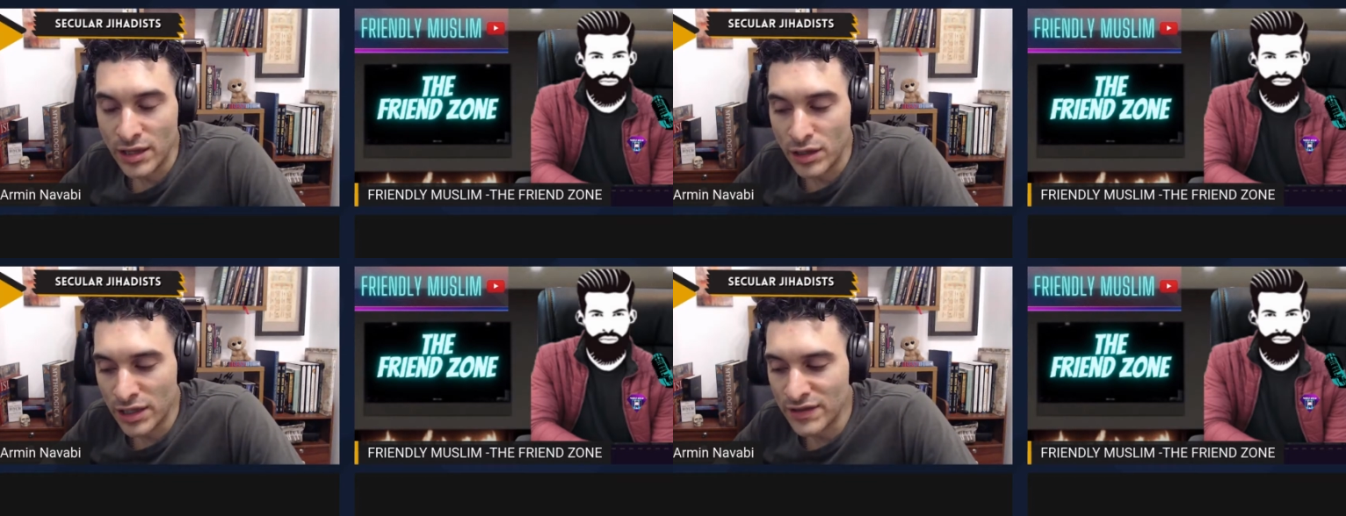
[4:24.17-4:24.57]

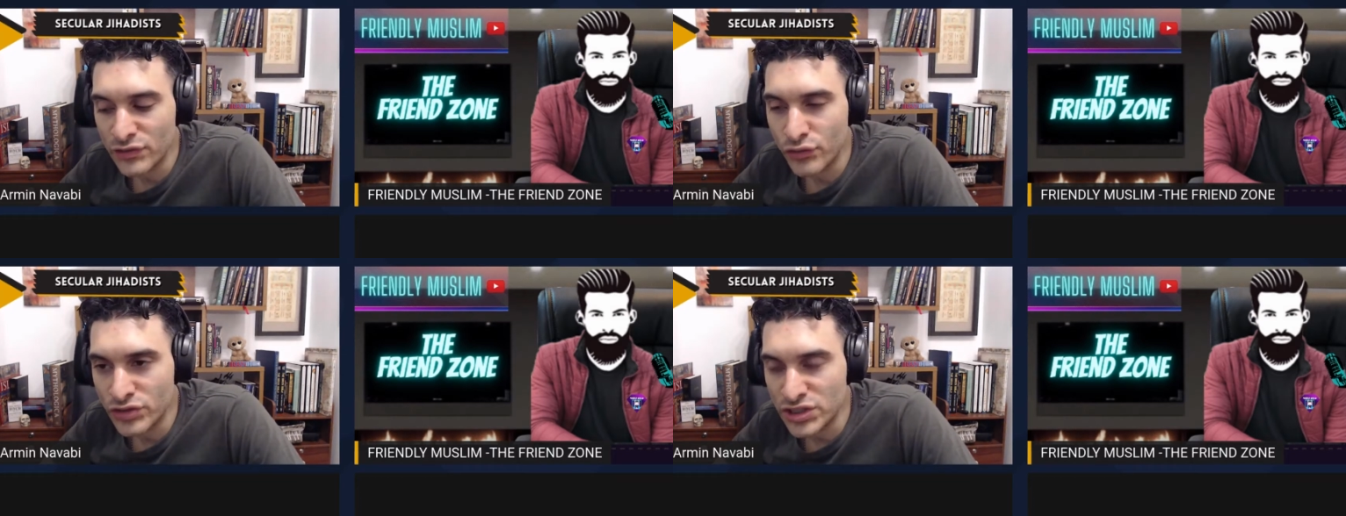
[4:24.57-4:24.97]
Speaker 1: Like,
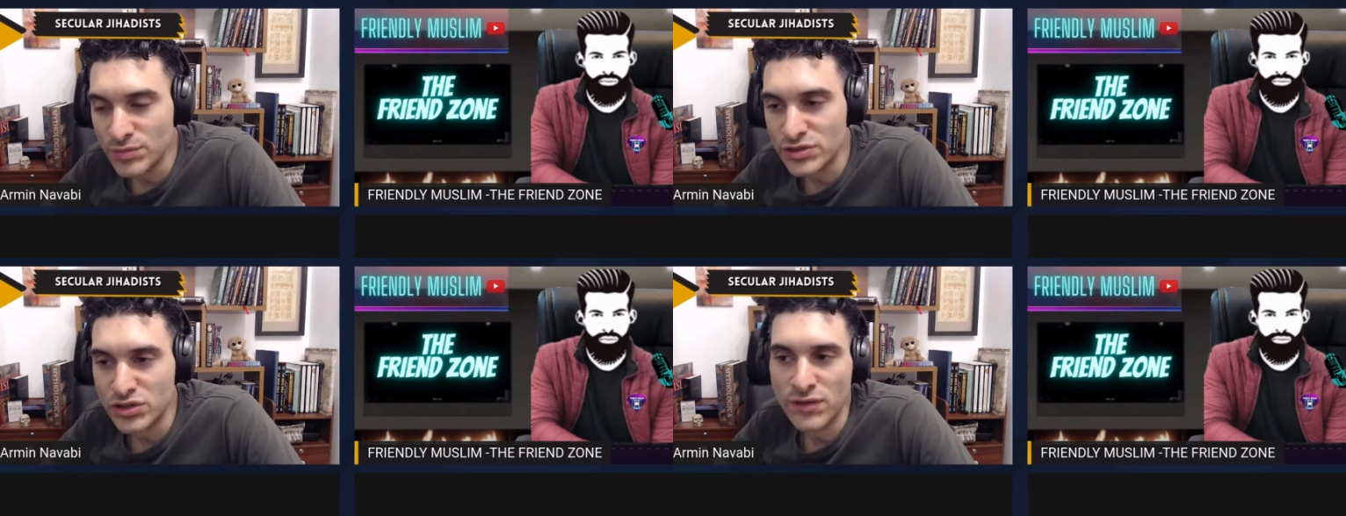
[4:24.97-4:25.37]
this regime
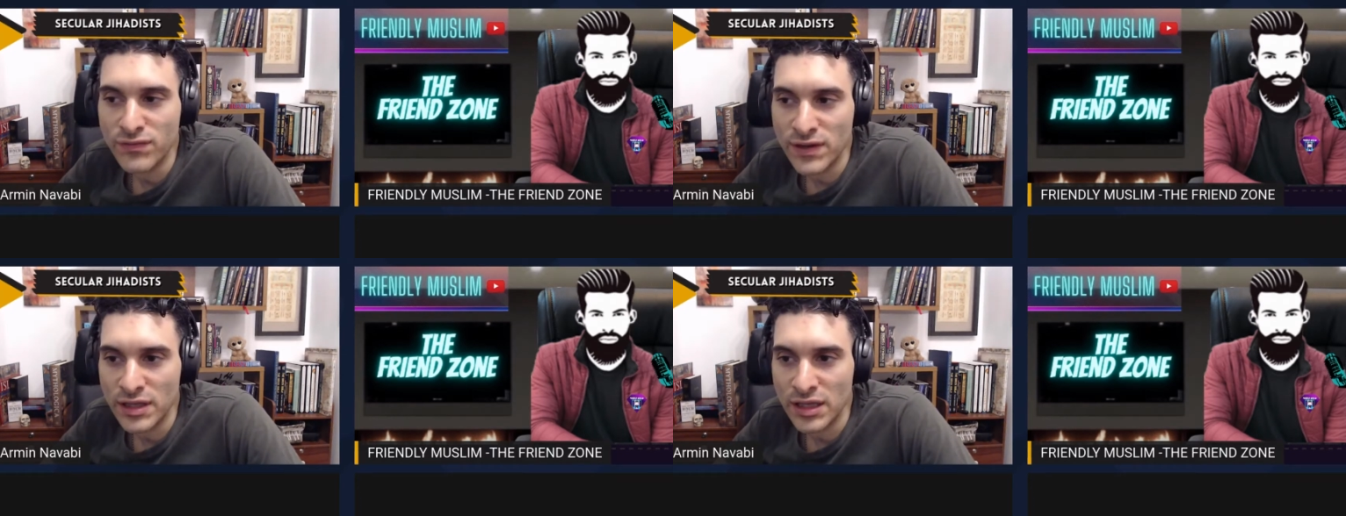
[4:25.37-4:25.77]
is not
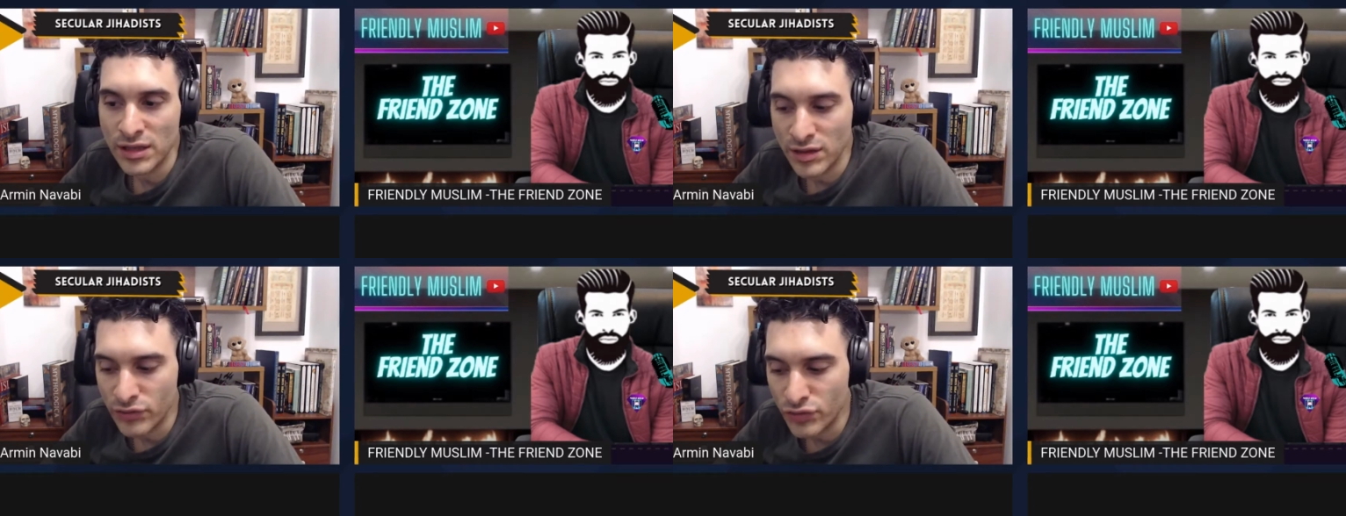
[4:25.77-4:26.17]
thinking.
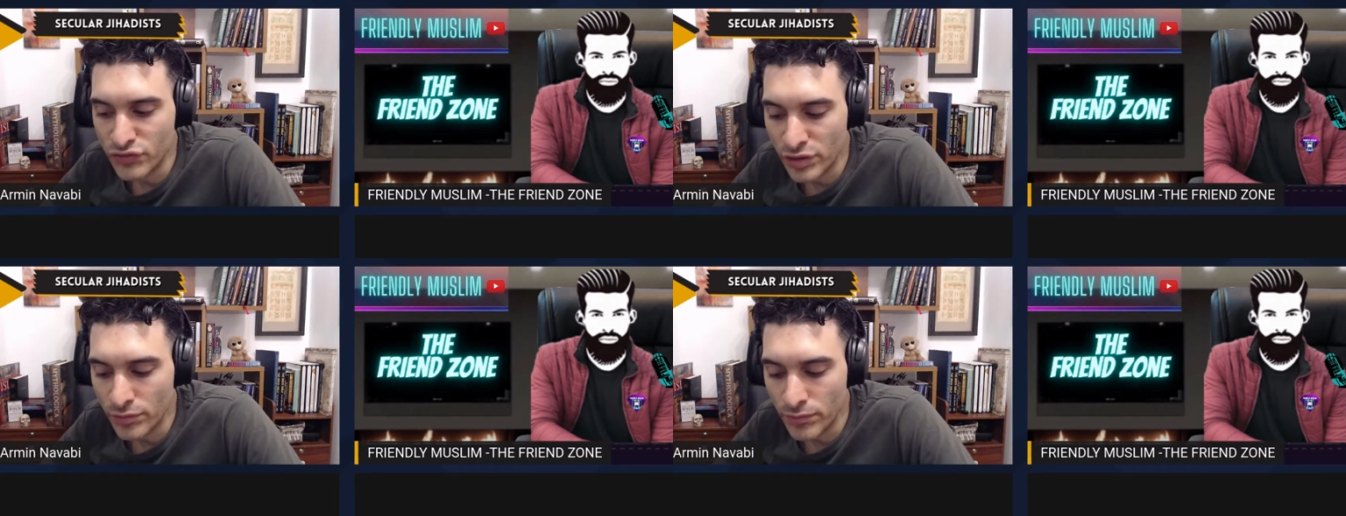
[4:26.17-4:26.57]
This
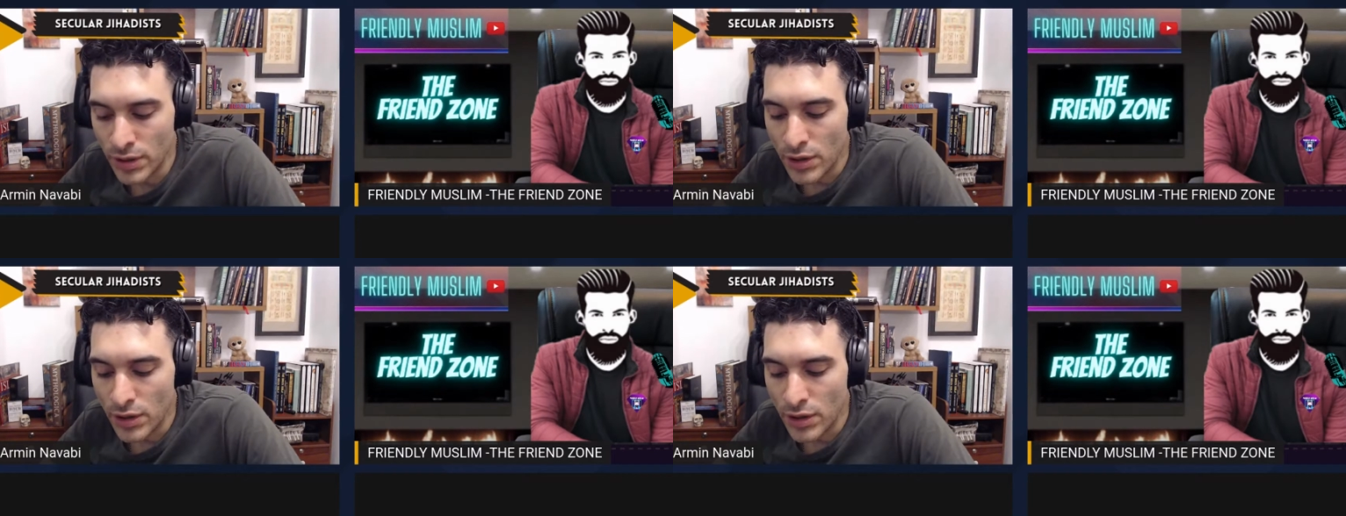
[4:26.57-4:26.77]
regime